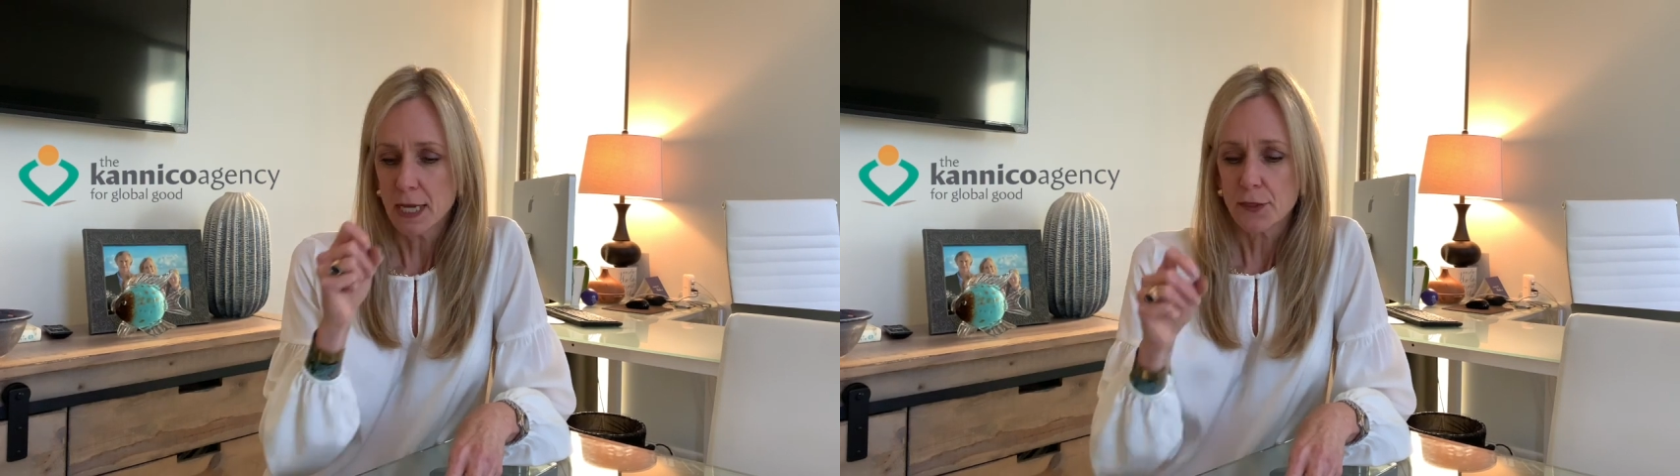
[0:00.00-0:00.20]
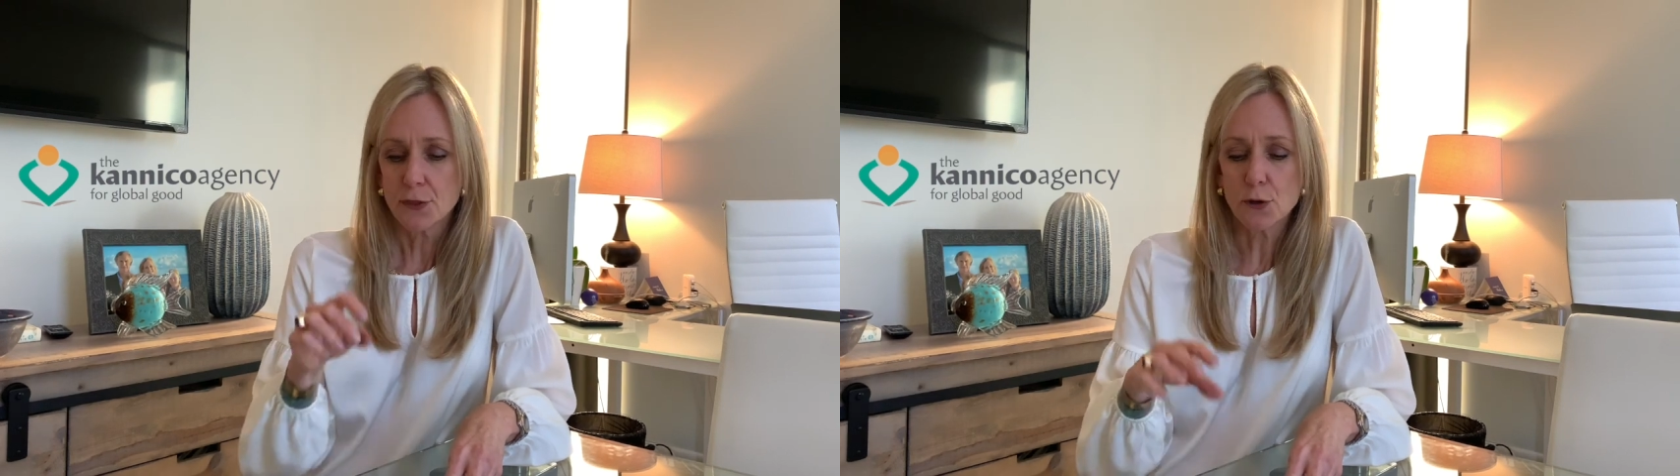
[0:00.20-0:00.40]

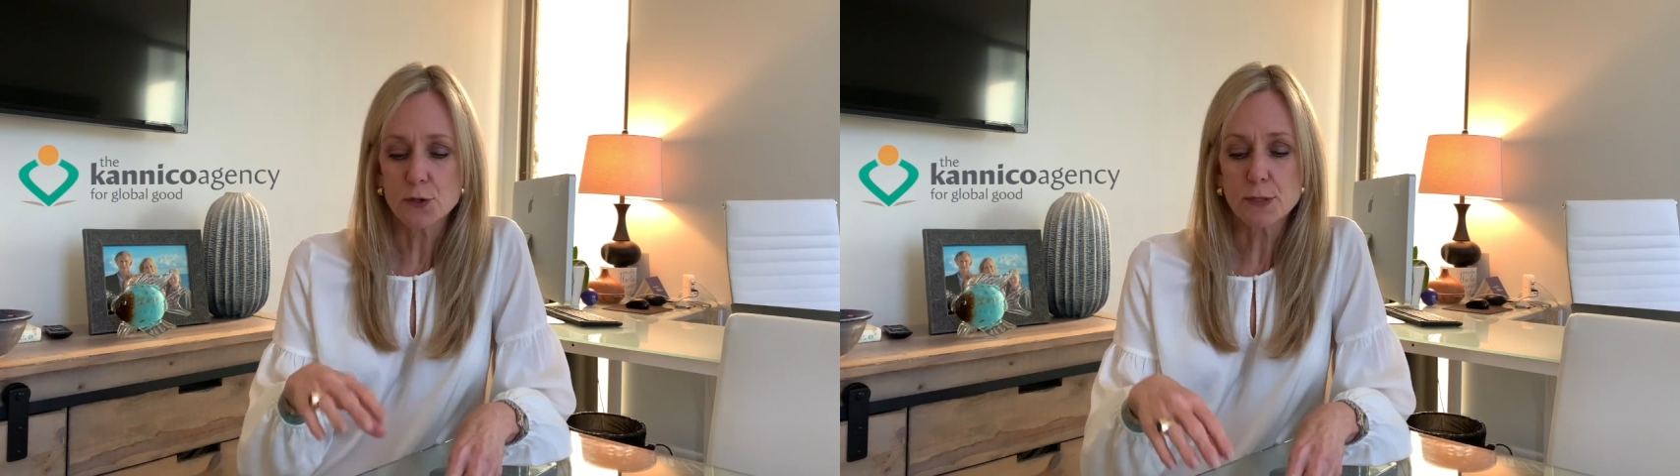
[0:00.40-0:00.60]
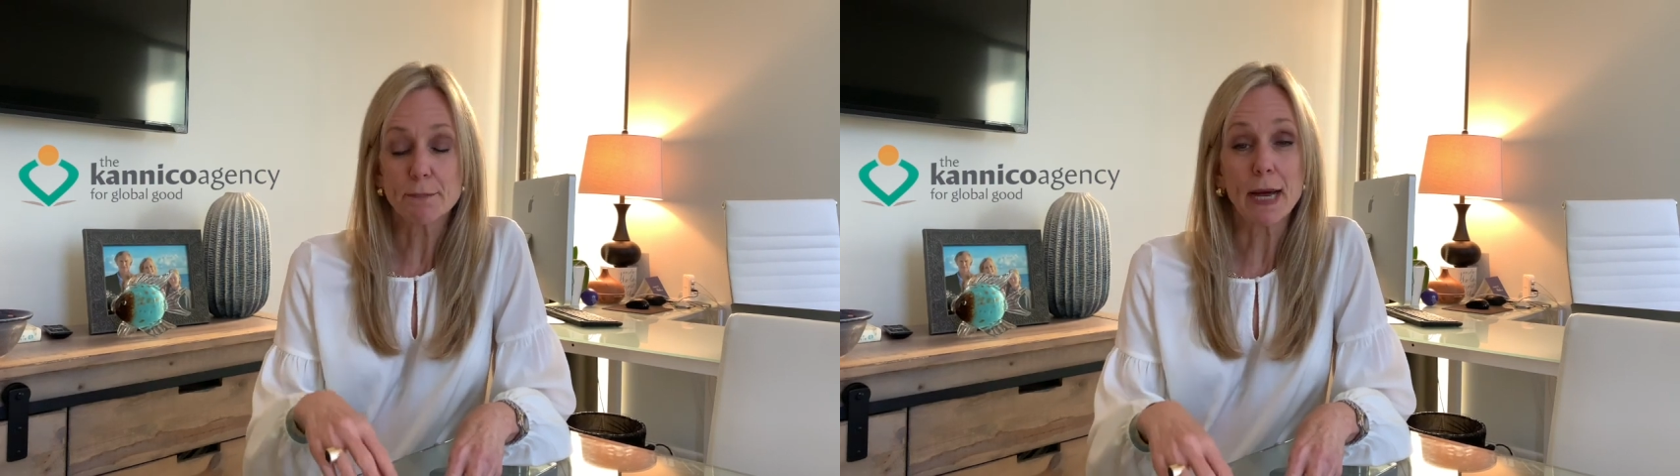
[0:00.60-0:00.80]

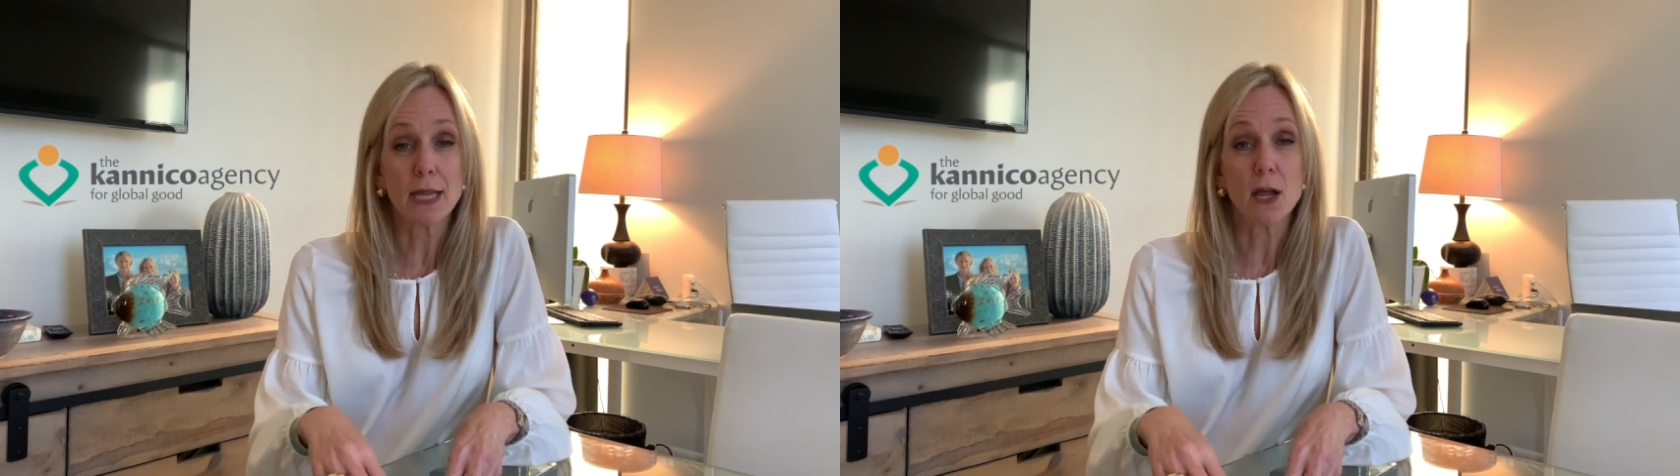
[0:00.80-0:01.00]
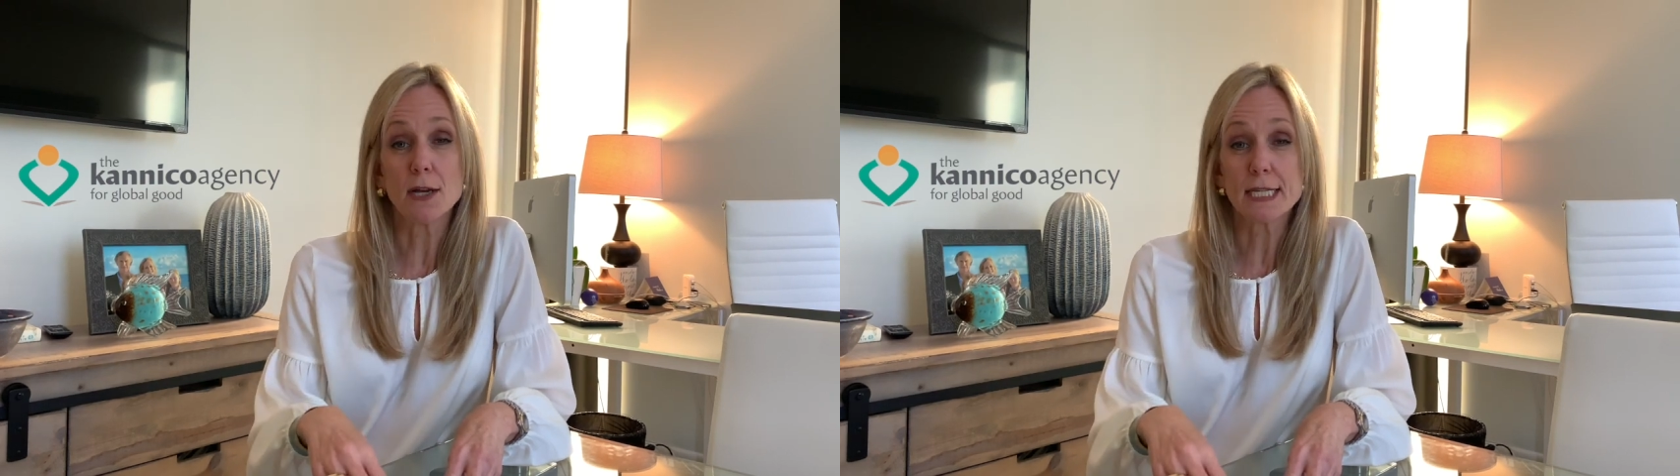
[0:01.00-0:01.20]
those
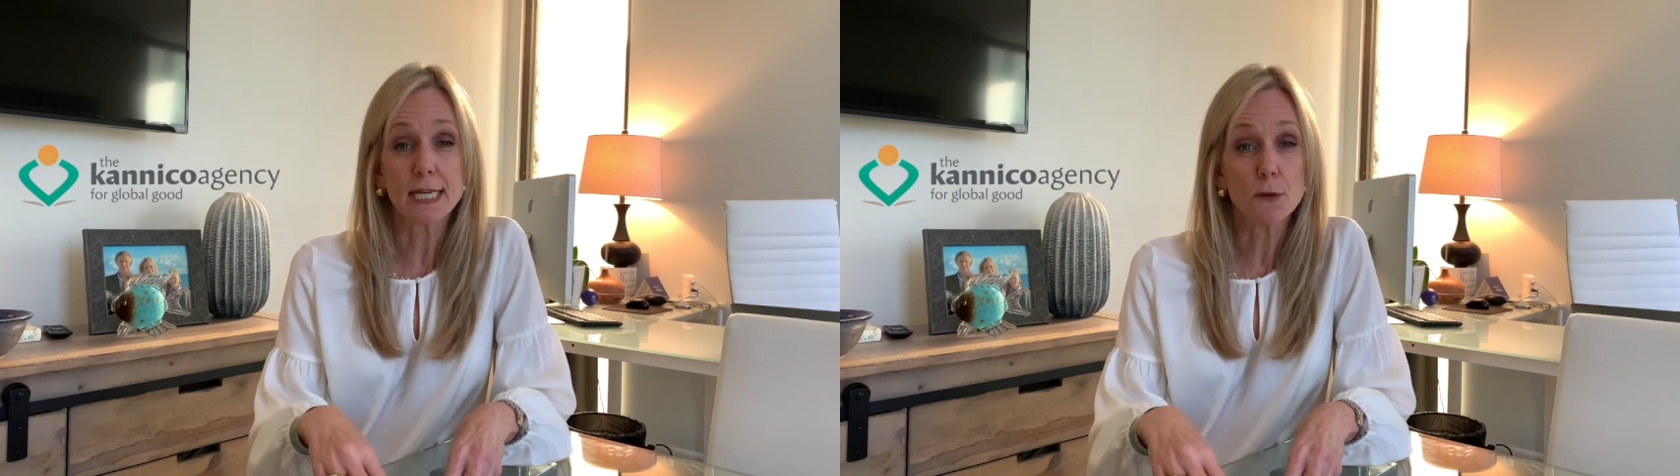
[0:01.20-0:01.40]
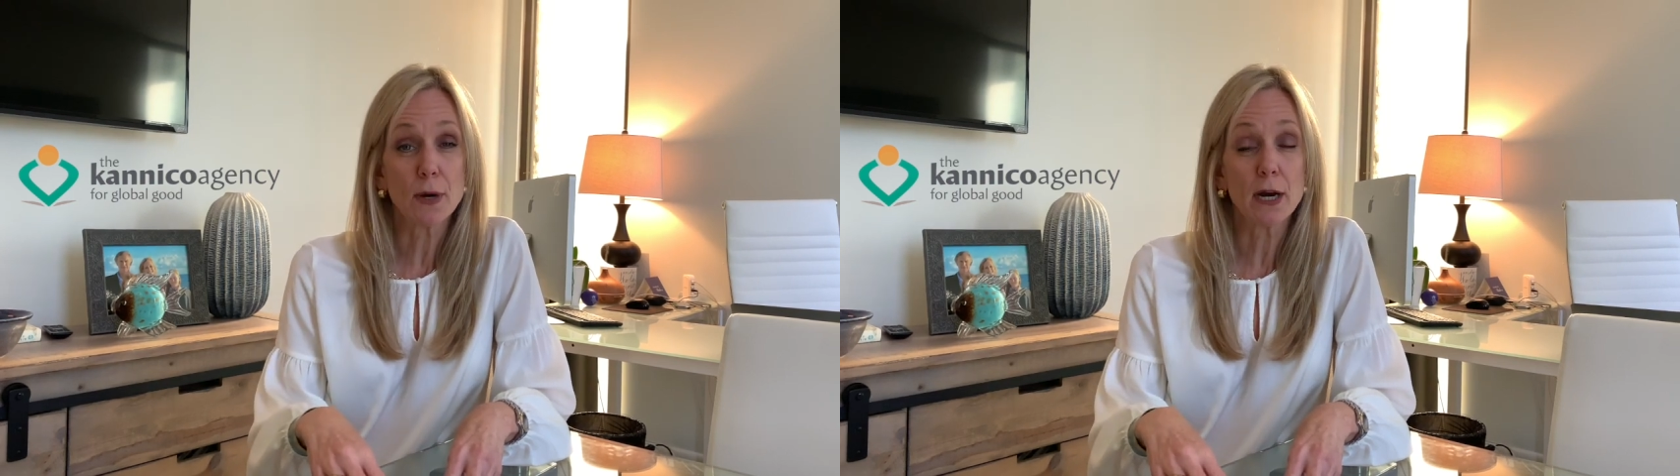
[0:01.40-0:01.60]
bylaws
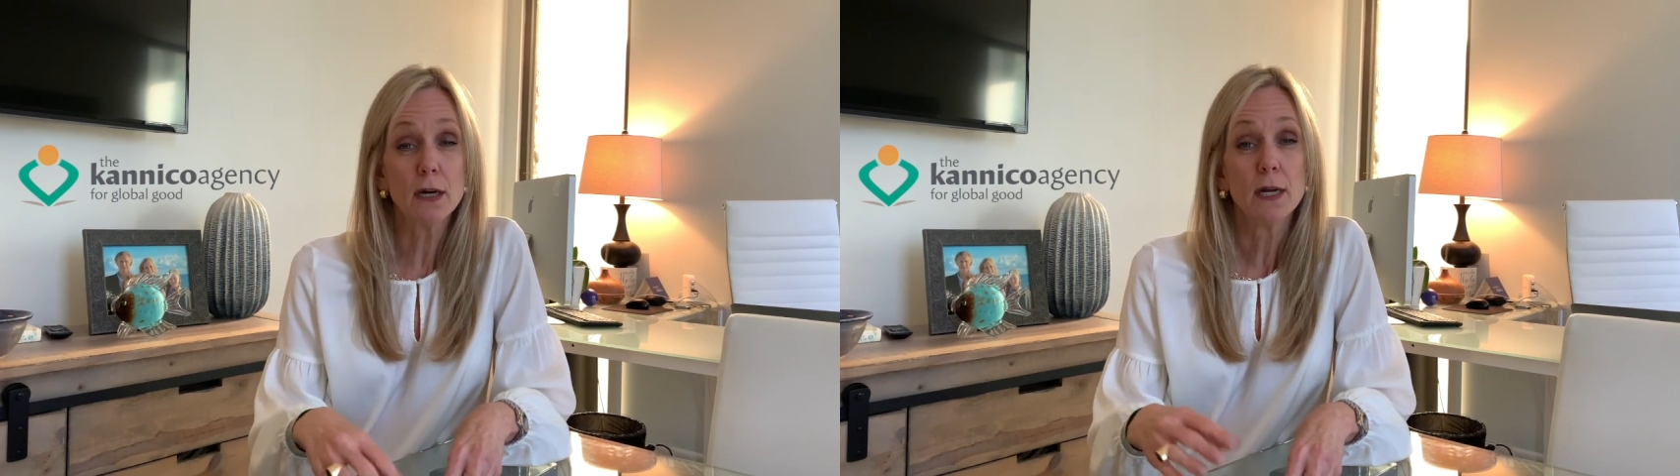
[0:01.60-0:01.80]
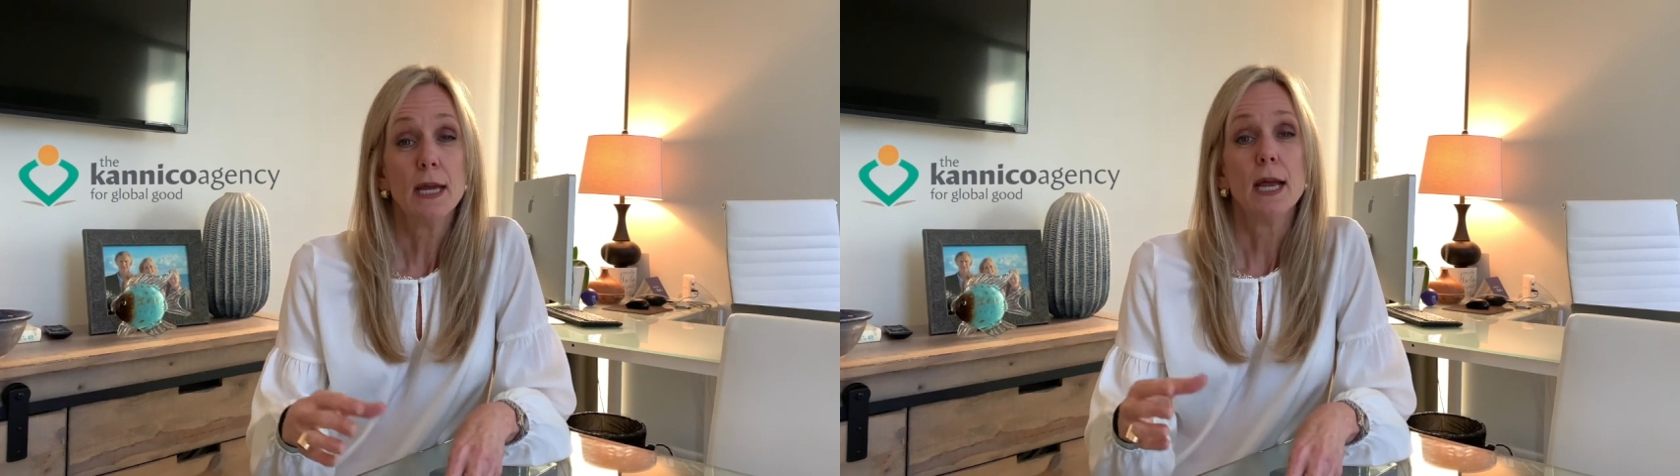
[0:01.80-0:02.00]
anywhere,